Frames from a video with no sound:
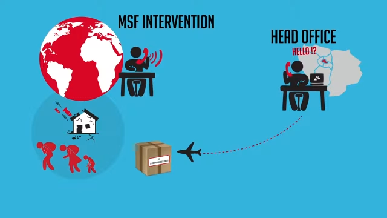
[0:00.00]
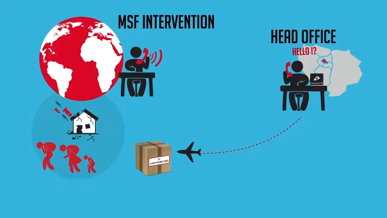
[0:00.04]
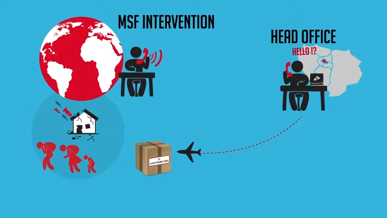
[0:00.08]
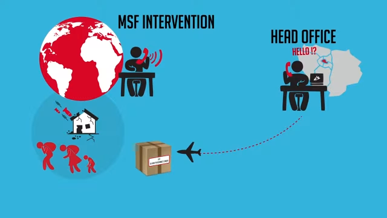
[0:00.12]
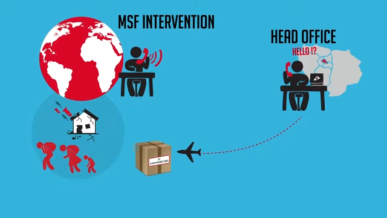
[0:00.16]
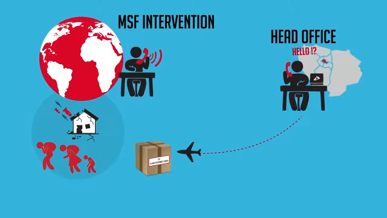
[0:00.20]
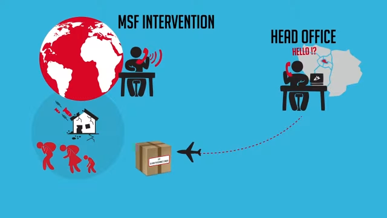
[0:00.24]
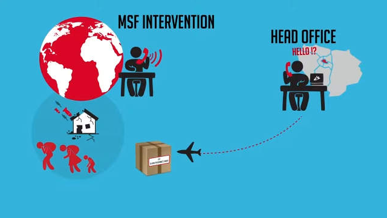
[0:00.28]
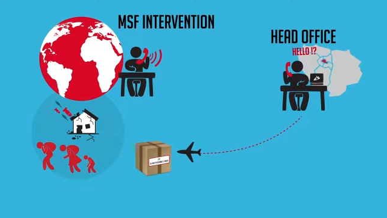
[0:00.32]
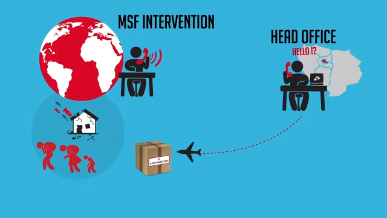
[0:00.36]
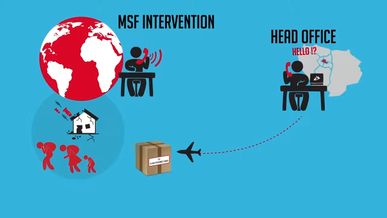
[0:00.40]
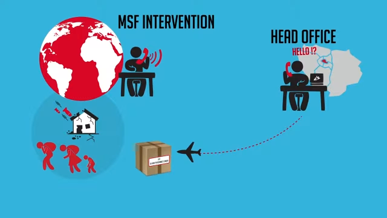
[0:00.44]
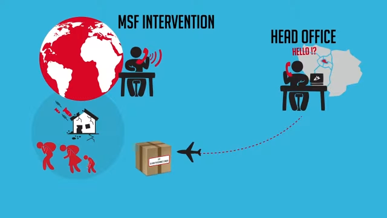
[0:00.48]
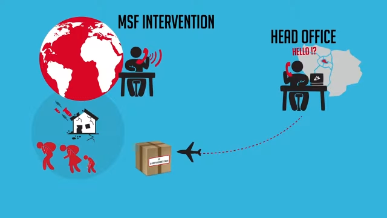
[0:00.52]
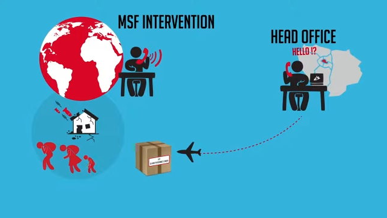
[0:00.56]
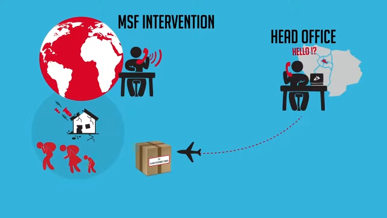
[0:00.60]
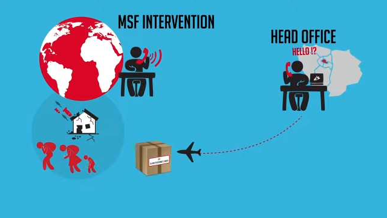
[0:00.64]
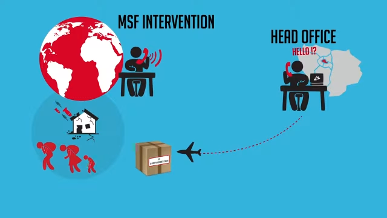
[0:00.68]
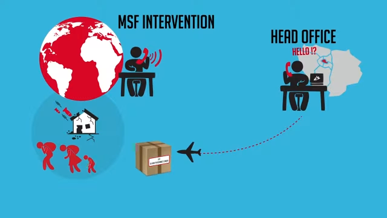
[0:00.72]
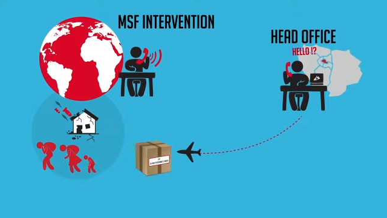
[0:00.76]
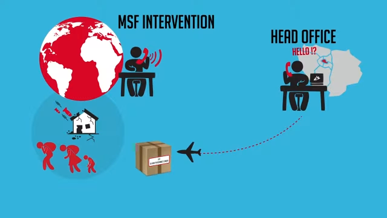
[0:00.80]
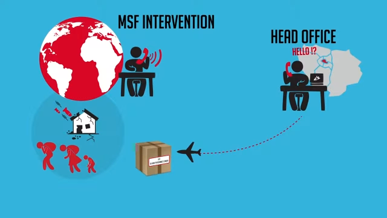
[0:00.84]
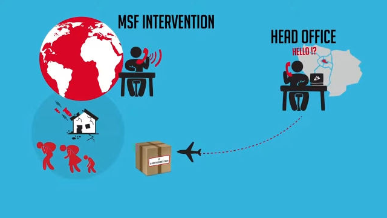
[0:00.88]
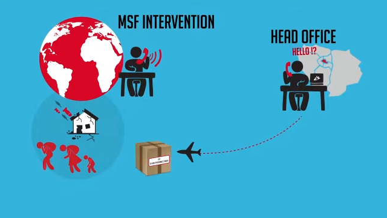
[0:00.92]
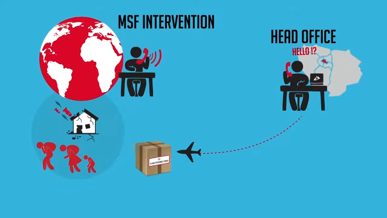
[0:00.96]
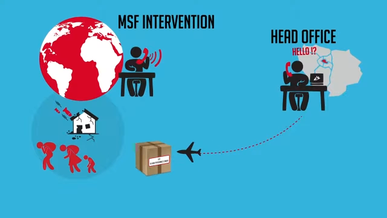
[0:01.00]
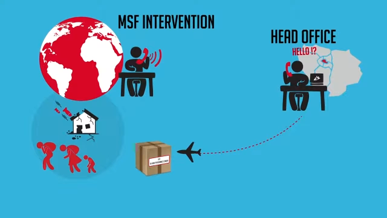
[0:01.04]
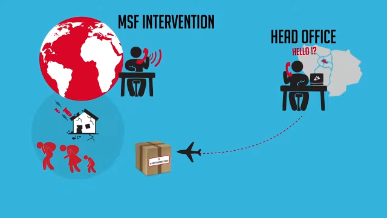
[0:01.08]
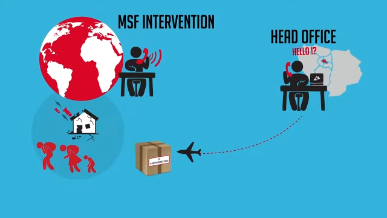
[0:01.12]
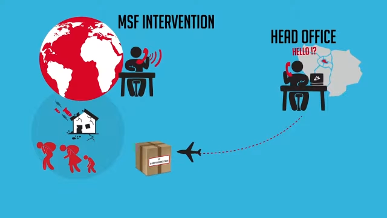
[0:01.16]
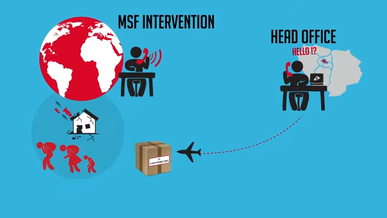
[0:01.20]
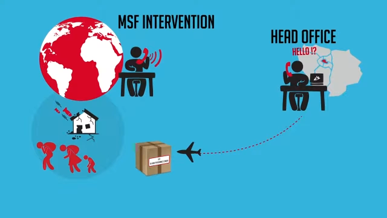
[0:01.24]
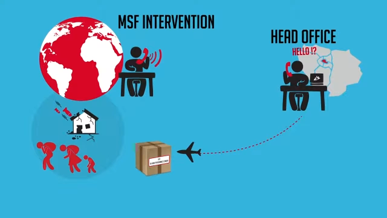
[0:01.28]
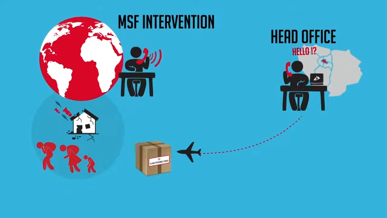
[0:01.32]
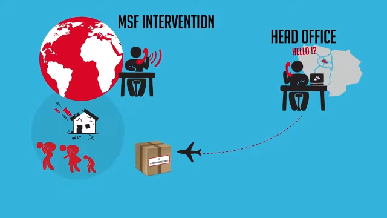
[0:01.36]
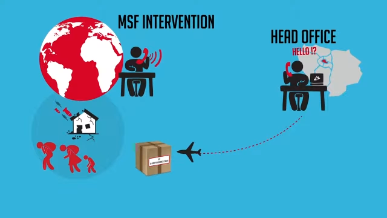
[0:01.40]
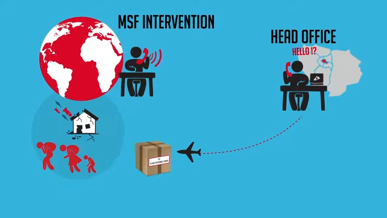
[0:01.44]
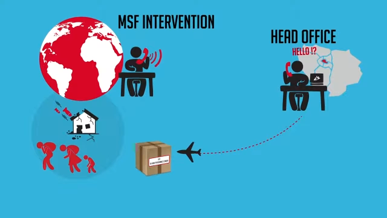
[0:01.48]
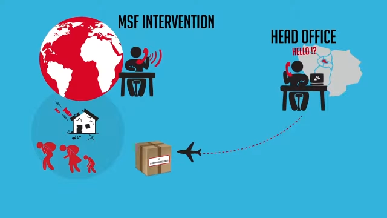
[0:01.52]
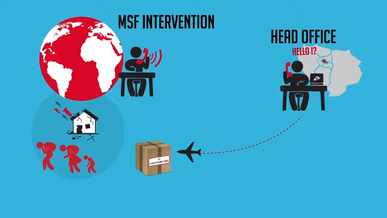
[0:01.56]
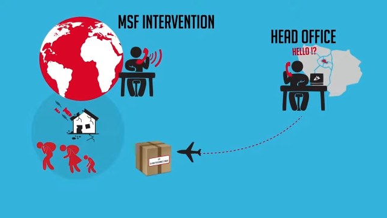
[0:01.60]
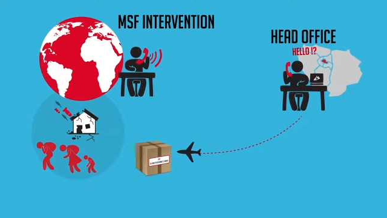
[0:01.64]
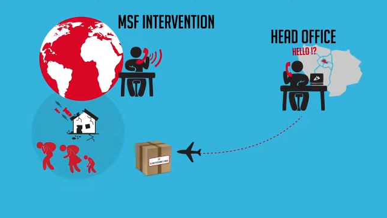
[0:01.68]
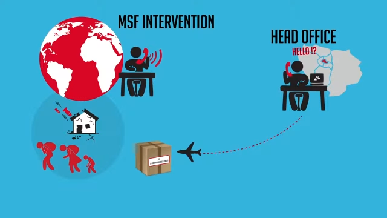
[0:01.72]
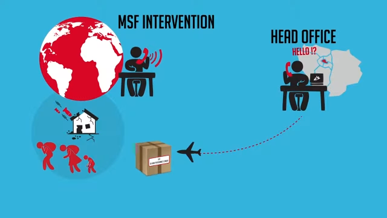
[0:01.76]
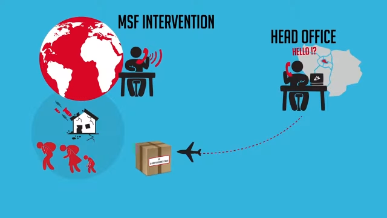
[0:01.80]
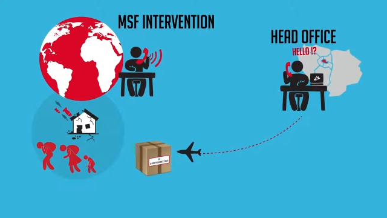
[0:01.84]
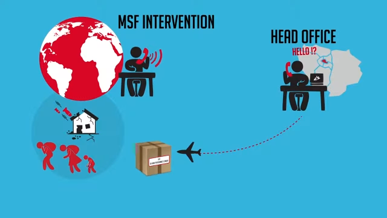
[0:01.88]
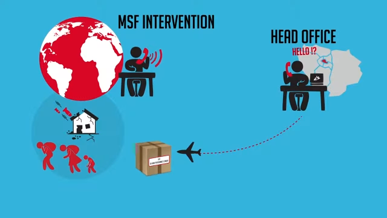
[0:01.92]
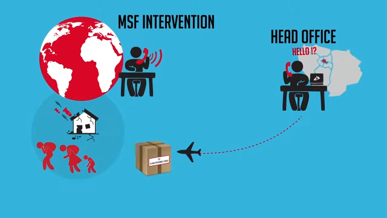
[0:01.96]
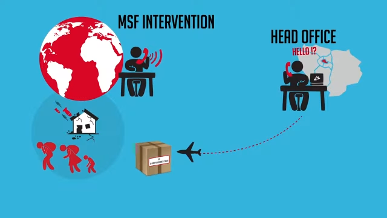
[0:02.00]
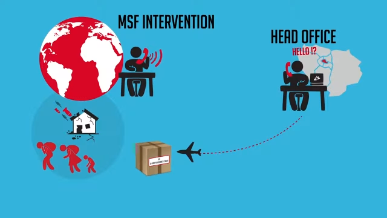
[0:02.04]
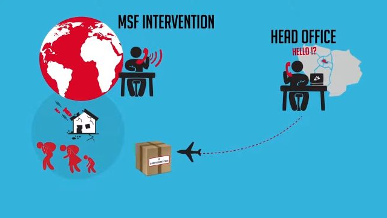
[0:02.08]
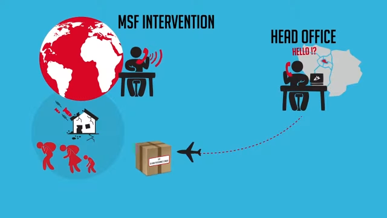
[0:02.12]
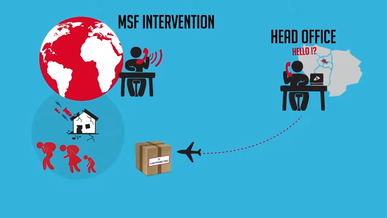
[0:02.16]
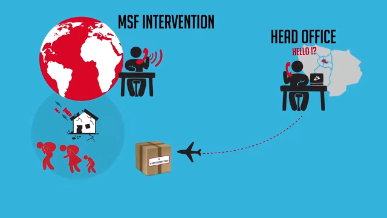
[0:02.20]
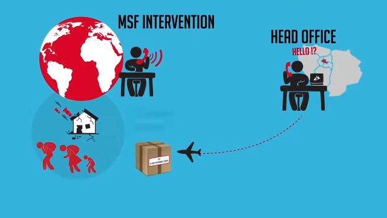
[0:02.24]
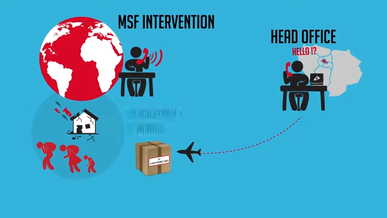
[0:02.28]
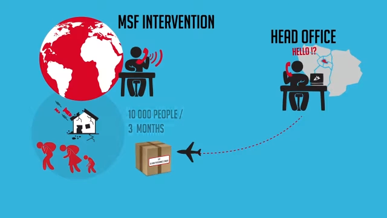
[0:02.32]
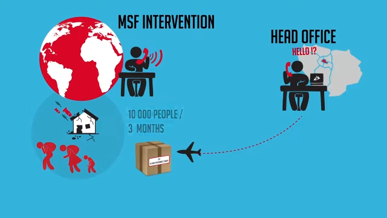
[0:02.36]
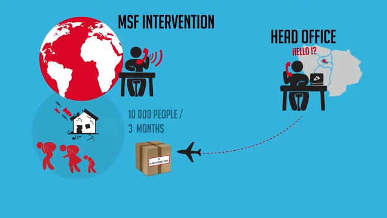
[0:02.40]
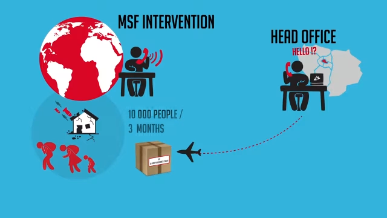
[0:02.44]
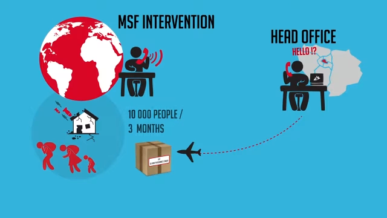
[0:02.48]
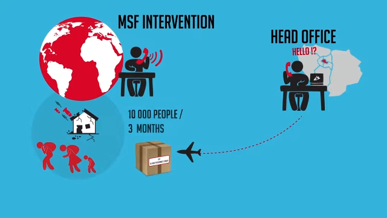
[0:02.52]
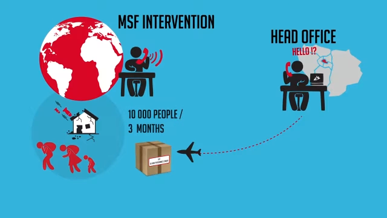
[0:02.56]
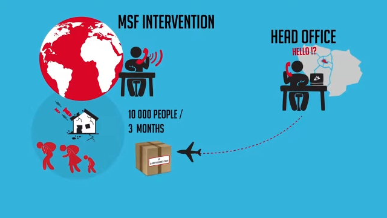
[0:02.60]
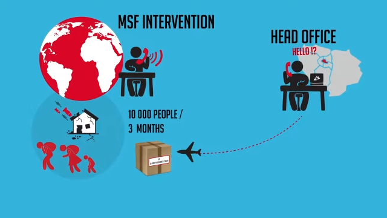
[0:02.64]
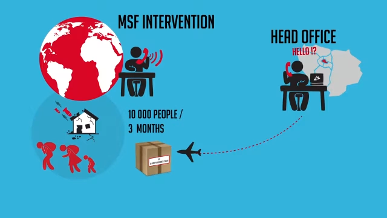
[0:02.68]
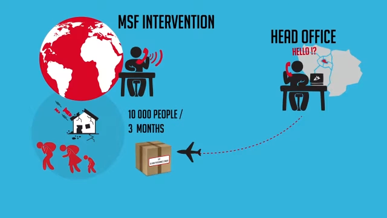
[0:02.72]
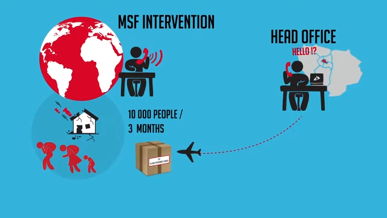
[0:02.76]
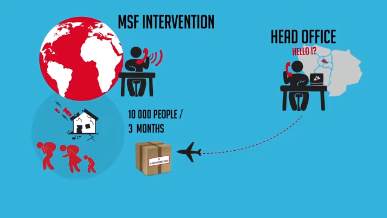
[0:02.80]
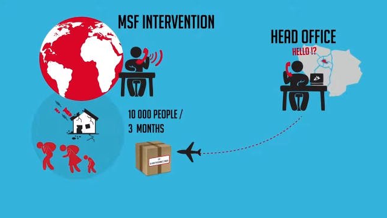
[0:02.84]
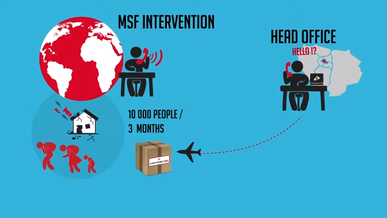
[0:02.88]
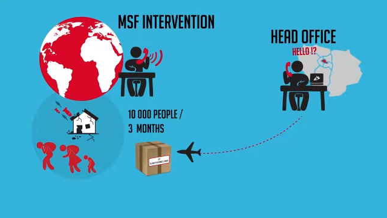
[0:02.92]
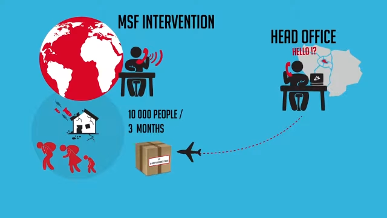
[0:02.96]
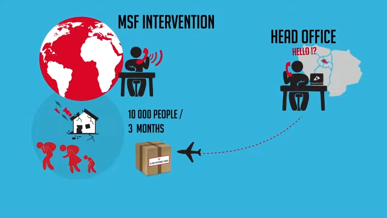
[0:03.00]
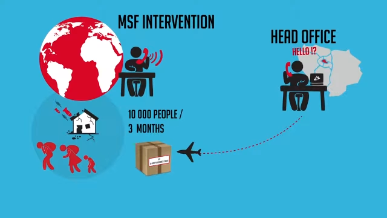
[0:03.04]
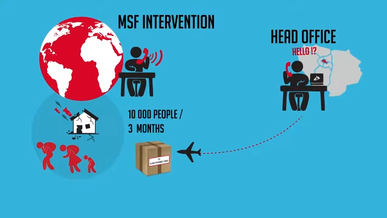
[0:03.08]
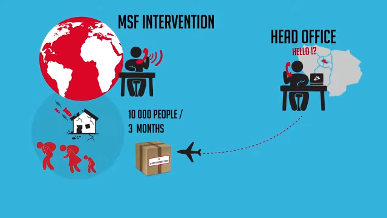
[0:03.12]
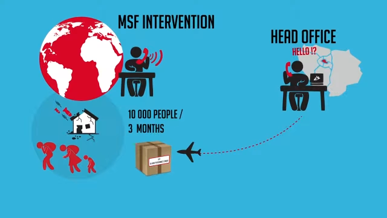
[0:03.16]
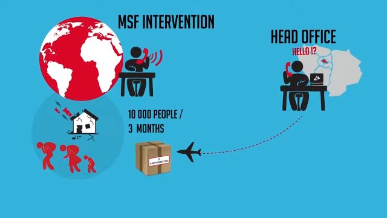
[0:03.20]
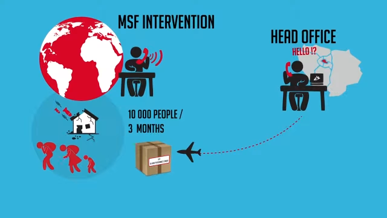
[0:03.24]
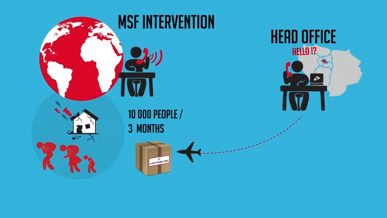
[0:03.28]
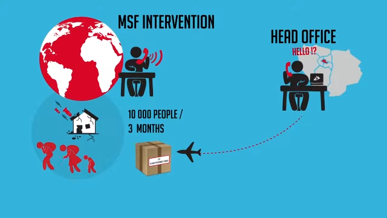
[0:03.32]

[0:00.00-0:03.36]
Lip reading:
(no speaker visible)